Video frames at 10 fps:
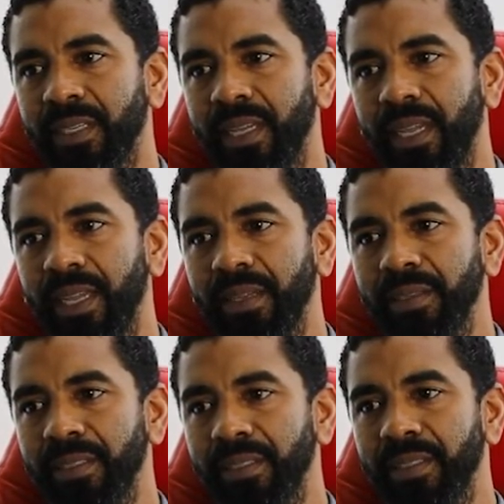
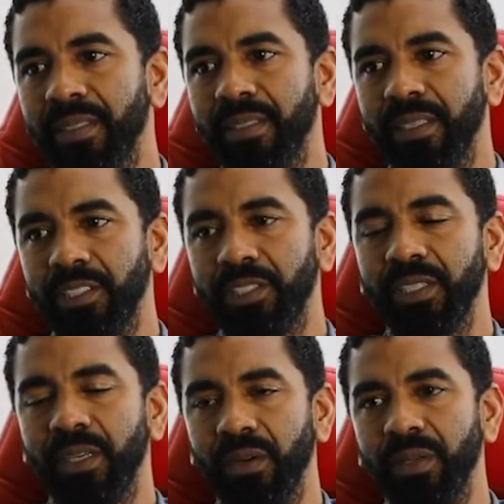and it
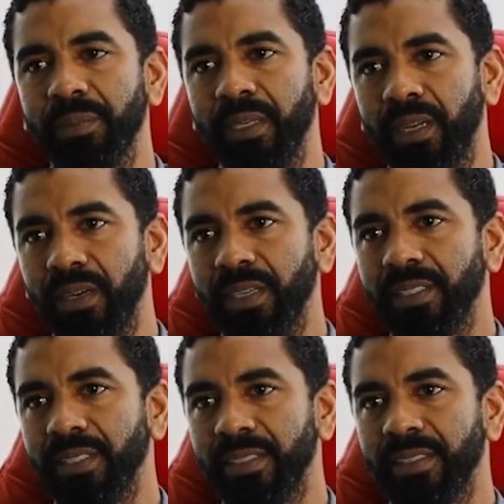should hold up the
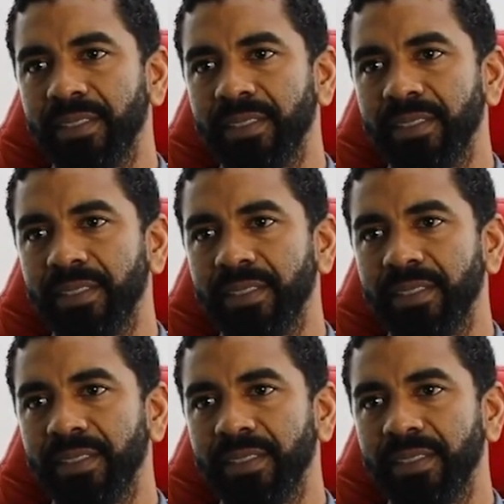longest.